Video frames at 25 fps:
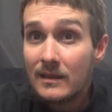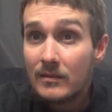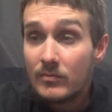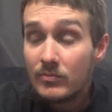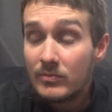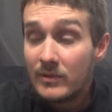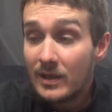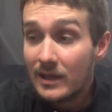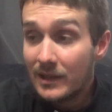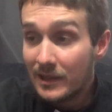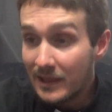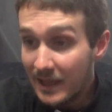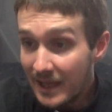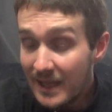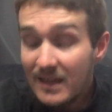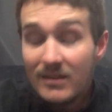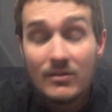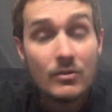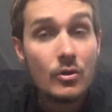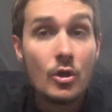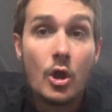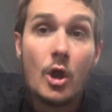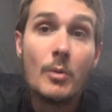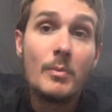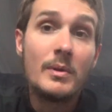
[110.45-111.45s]

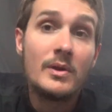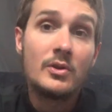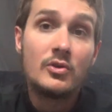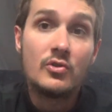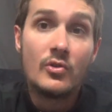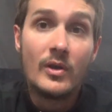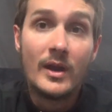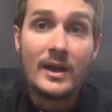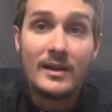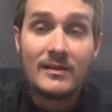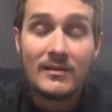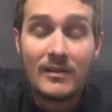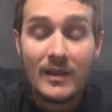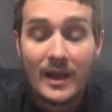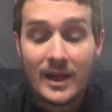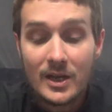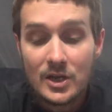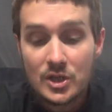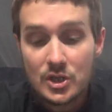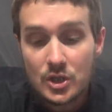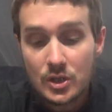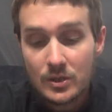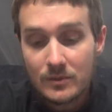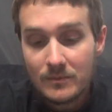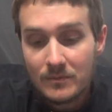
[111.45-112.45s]
least common
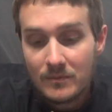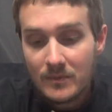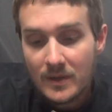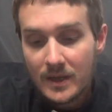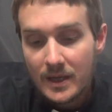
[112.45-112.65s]
translation.